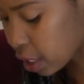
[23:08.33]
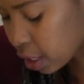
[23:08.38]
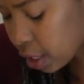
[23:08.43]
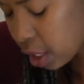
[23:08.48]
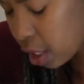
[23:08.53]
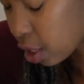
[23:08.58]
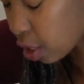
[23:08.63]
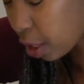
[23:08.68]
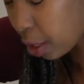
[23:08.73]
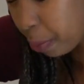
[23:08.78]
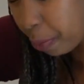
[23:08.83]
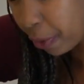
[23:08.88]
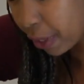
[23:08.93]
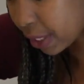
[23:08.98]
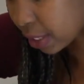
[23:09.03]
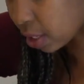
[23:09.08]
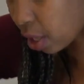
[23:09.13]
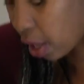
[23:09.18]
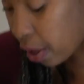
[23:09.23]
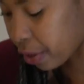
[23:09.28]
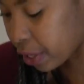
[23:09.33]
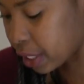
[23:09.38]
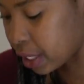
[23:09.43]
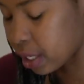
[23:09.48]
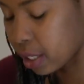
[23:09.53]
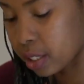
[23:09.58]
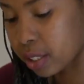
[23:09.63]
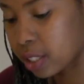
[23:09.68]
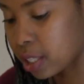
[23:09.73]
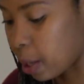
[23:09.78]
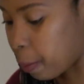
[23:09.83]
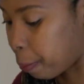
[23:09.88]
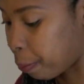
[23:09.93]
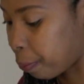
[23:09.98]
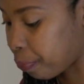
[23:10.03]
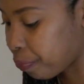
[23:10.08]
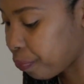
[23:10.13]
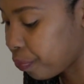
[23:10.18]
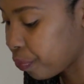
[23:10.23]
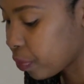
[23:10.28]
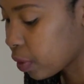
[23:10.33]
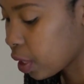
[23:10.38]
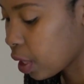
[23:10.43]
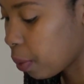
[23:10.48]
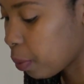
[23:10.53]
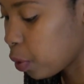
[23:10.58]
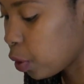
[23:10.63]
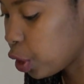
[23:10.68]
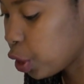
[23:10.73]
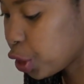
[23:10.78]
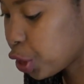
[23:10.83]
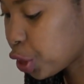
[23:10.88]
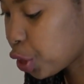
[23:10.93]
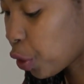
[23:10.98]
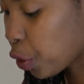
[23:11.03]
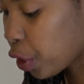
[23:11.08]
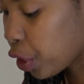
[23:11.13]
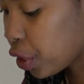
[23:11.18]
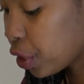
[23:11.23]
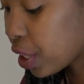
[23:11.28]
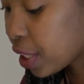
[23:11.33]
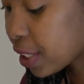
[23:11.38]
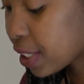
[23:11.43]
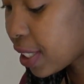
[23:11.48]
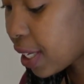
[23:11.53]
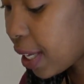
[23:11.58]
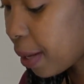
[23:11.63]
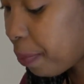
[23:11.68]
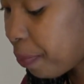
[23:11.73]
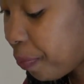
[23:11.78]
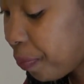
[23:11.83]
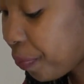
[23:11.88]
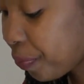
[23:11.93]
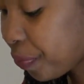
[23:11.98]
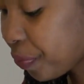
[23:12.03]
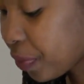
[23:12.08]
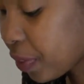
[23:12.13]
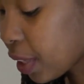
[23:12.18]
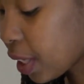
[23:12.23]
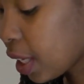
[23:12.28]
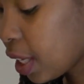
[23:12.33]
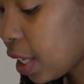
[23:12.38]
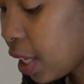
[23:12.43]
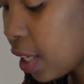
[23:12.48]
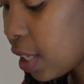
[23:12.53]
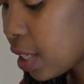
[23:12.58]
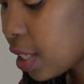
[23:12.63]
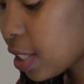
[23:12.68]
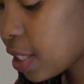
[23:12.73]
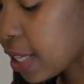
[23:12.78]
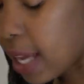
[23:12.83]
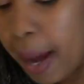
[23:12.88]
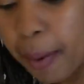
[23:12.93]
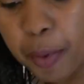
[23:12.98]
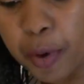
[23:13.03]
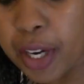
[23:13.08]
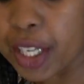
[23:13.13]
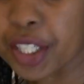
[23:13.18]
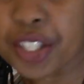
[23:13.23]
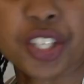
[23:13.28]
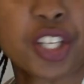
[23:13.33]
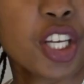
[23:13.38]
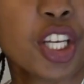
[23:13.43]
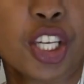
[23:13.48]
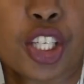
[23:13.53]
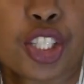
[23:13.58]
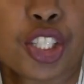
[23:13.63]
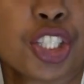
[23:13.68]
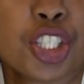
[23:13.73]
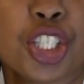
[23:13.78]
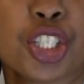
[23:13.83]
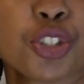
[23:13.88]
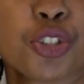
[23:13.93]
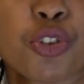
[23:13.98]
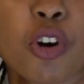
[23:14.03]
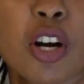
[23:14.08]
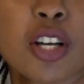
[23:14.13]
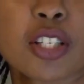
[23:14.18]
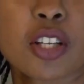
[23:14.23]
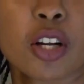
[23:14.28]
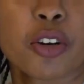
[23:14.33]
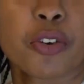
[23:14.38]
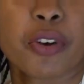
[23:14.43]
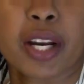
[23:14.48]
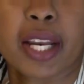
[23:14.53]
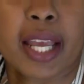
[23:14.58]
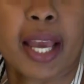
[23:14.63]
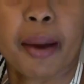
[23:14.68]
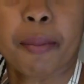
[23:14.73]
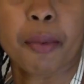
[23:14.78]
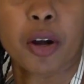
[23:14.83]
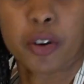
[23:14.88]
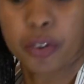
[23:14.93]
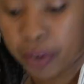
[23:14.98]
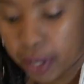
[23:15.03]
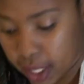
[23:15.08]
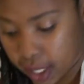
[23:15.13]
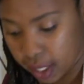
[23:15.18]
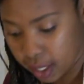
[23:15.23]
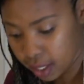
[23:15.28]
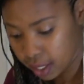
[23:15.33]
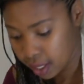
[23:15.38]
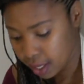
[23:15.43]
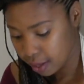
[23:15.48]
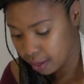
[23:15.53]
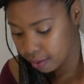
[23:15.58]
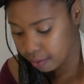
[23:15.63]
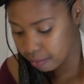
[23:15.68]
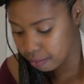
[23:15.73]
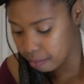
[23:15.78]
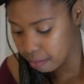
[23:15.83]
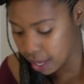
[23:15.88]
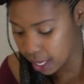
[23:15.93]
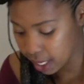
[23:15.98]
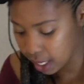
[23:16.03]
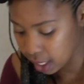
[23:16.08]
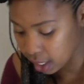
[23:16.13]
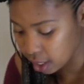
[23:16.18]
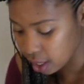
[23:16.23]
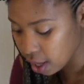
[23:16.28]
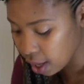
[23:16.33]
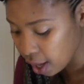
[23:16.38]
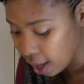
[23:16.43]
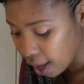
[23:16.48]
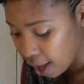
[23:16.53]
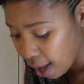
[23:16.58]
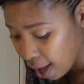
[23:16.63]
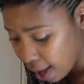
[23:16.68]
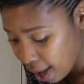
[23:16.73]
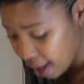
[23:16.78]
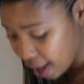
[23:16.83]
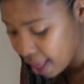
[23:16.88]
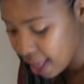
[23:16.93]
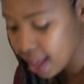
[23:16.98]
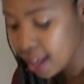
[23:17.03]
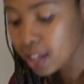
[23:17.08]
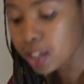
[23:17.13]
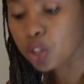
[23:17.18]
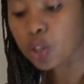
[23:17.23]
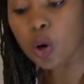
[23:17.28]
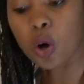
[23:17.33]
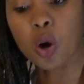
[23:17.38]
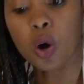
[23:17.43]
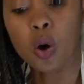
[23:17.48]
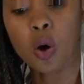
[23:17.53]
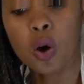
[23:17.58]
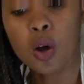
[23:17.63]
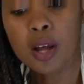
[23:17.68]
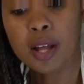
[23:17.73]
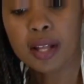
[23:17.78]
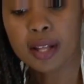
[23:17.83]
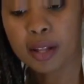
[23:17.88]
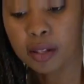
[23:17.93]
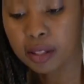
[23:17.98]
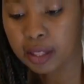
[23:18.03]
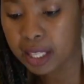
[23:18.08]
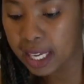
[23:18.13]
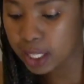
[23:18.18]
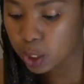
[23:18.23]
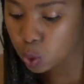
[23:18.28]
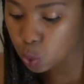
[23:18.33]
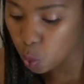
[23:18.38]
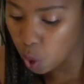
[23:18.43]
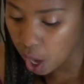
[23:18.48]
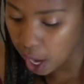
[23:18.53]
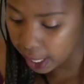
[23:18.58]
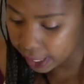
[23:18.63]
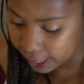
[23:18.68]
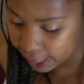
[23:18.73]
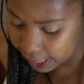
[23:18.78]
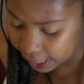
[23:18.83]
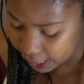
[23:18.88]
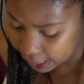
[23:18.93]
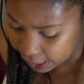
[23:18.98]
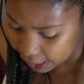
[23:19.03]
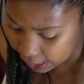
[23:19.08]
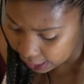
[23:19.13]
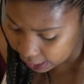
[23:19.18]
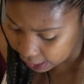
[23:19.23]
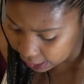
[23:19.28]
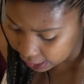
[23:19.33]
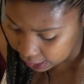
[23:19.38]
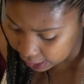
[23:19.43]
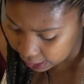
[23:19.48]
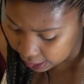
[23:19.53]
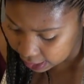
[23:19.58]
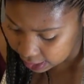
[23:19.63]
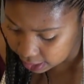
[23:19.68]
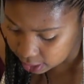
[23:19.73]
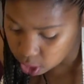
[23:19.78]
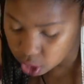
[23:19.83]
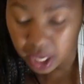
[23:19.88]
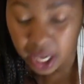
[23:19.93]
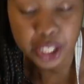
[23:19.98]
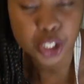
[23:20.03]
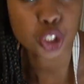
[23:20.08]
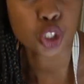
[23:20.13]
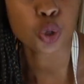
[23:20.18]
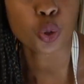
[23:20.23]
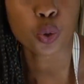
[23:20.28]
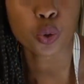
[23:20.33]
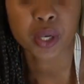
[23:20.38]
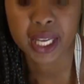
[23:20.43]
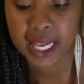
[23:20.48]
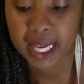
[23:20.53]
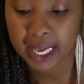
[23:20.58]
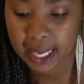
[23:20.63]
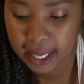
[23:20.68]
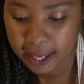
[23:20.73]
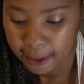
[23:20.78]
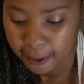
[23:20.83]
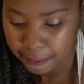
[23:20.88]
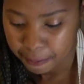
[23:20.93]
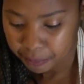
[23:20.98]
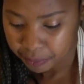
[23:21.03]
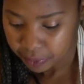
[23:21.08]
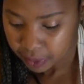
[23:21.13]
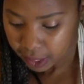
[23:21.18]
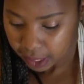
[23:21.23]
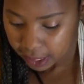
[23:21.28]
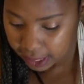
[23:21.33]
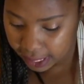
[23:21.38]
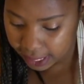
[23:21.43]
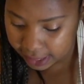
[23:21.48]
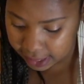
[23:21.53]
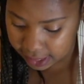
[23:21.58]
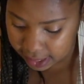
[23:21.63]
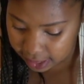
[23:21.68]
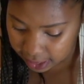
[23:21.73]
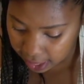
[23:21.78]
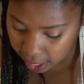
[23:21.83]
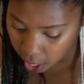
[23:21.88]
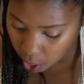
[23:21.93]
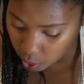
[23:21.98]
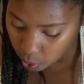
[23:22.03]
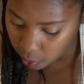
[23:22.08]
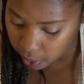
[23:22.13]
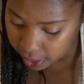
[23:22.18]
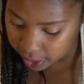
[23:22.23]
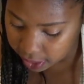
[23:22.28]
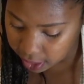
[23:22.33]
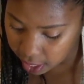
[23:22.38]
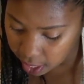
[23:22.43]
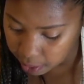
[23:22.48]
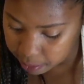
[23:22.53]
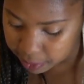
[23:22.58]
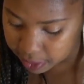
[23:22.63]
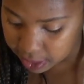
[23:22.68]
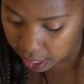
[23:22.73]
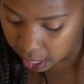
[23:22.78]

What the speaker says: not the cookie press, sorry, the tip. I'm gonna show you the tip. See, I'm ready to eat the cheese straws already. I'm already making. So this one is a 2D. Let's see how it comes